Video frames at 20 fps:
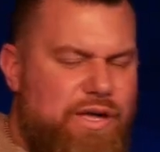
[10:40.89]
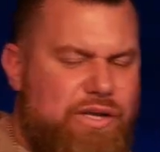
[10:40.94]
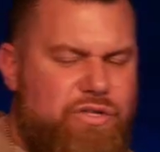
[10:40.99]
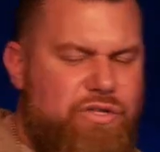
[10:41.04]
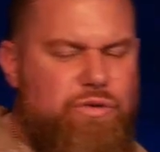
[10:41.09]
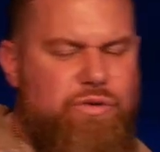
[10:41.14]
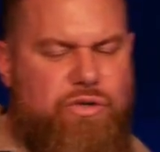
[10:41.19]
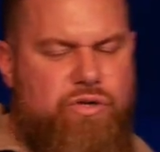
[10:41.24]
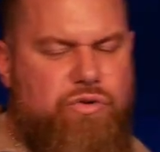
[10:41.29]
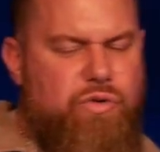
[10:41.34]
and
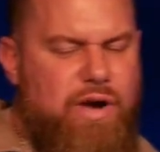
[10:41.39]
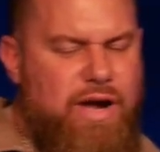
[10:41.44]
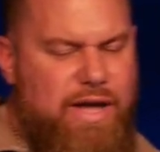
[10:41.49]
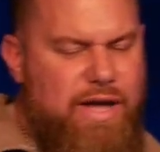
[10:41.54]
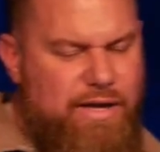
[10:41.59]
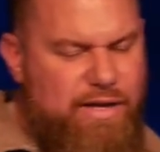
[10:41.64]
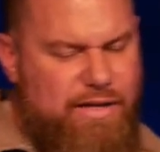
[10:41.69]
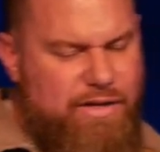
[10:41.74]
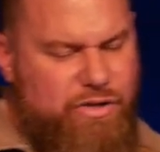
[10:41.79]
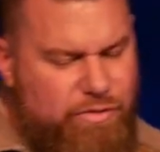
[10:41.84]
do it
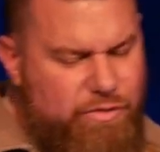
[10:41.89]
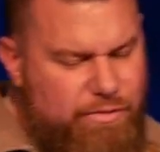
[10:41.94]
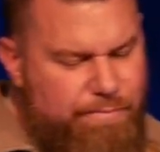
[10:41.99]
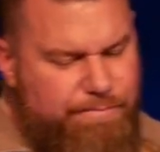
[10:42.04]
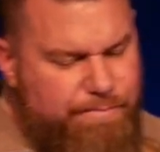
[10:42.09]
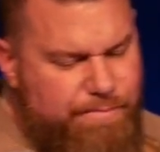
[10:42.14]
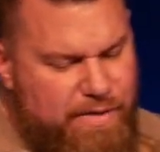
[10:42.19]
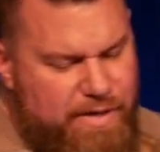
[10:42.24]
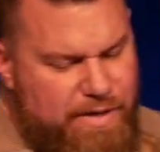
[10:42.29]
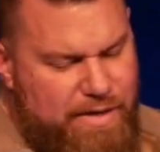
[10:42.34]
great and do it
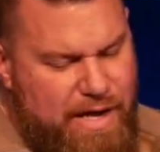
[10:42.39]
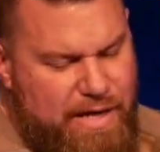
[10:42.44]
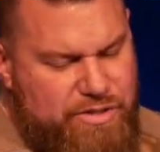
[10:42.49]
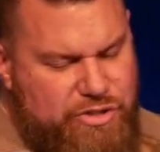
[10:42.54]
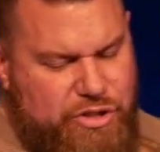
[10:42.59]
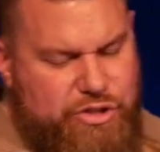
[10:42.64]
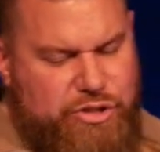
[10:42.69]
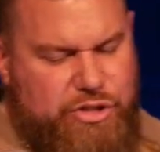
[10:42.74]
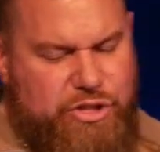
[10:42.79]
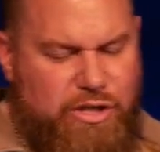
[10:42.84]
not
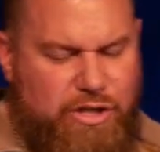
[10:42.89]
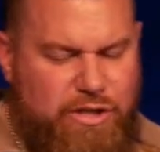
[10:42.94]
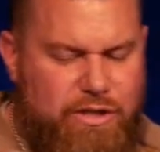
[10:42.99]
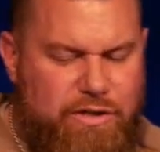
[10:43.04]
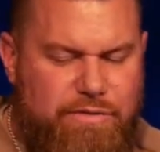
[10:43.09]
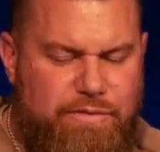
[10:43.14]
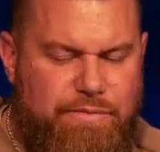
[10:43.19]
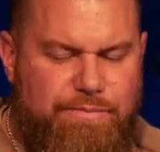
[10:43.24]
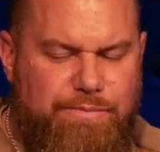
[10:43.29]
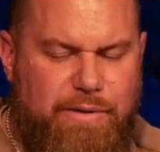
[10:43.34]
just
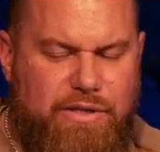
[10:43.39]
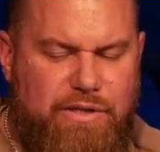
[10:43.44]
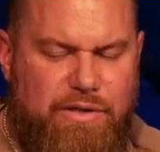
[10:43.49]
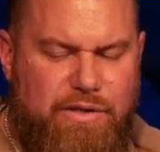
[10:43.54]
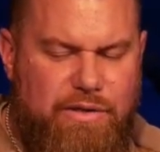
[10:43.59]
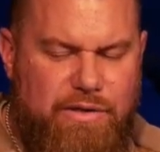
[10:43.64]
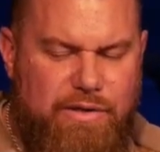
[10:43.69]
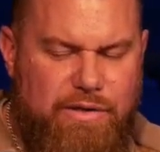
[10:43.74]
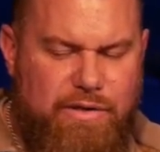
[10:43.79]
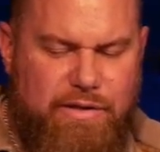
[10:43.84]
good, but
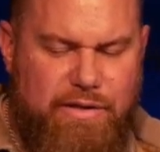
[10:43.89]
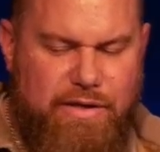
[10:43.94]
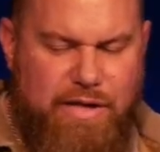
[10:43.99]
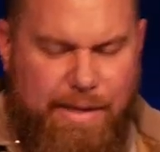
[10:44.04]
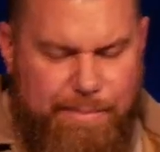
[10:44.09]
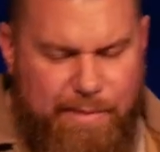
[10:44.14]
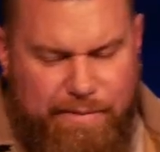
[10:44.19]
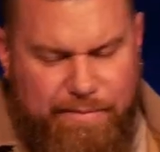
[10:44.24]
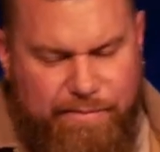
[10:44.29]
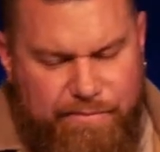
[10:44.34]

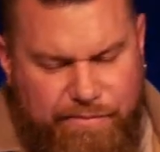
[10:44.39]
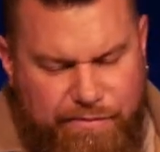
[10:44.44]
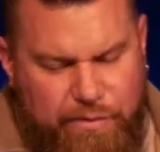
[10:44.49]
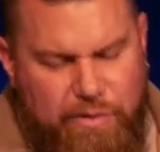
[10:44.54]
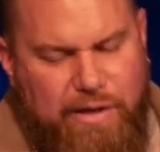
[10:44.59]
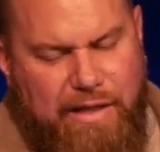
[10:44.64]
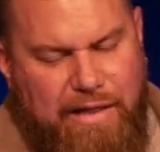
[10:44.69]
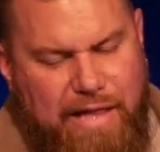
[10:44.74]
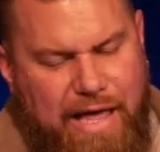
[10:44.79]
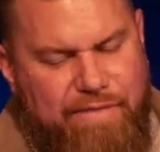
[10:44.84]
come
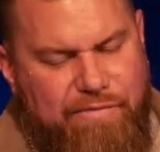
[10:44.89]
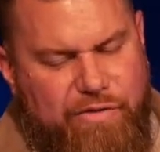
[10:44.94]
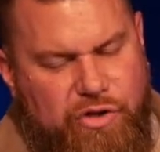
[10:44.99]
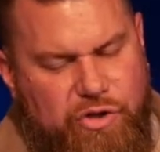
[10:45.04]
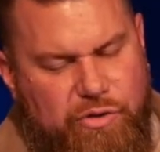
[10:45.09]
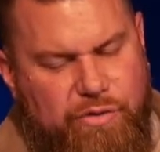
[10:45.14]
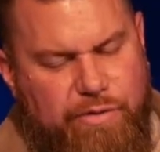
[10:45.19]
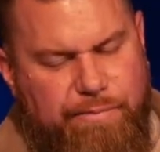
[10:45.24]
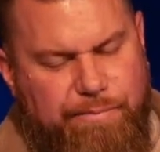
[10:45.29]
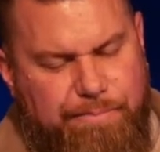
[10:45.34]
fully alive and
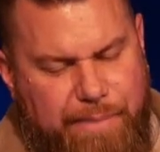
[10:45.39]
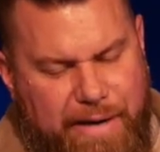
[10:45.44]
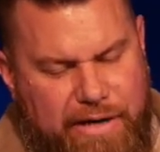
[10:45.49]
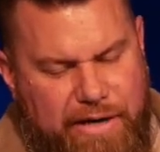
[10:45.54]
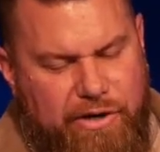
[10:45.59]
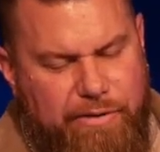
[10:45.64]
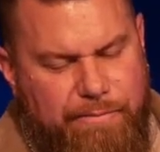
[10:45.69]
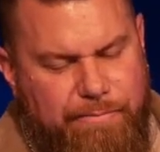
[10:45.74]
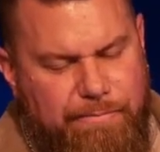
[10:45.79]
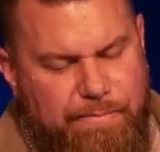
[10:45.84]
do it
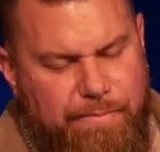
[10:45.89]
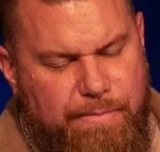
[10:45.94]
better?